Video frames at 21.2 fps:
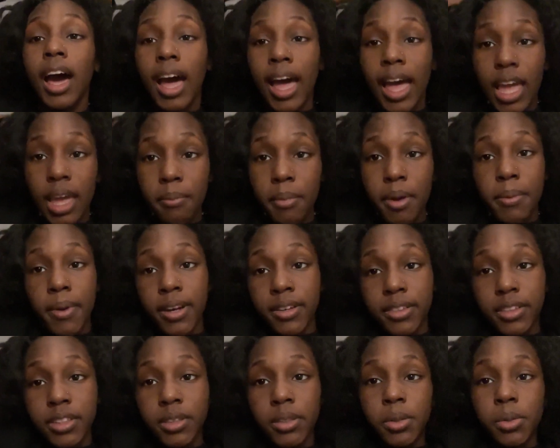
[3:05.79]
I am
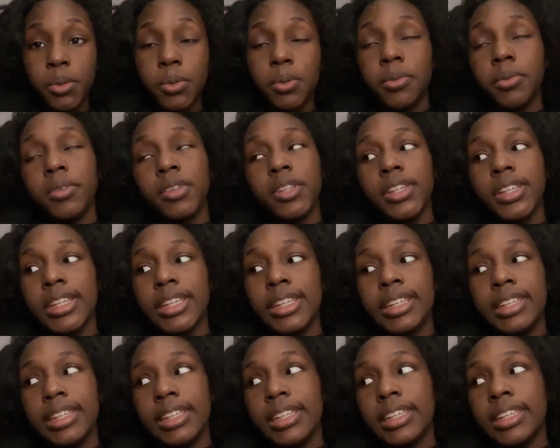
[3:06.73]
about to get,
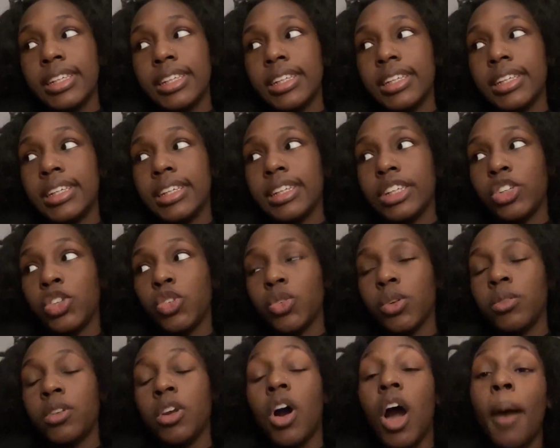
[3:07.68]

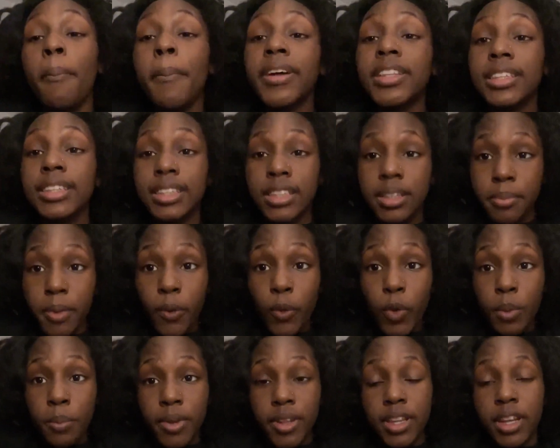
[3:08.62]
no, I'm about to clean my
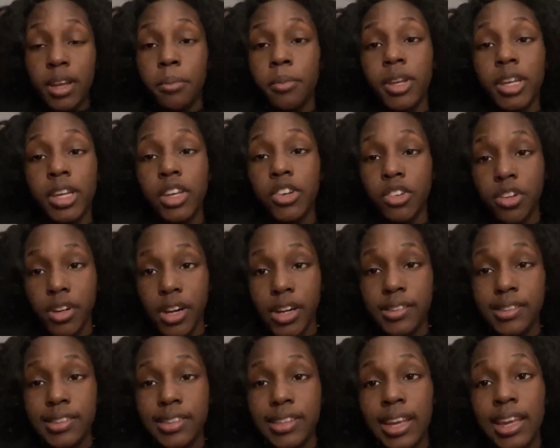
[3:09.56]
room, and then I'm going to get
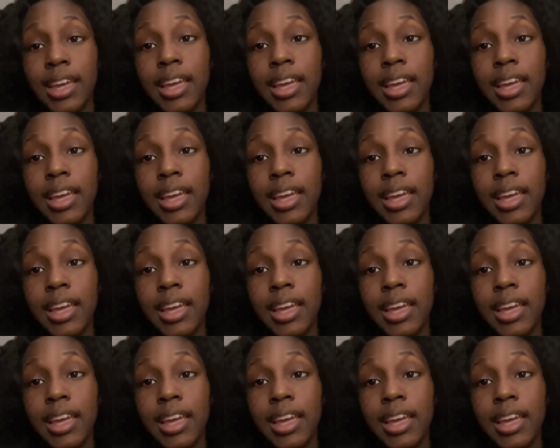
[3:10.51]
dressed,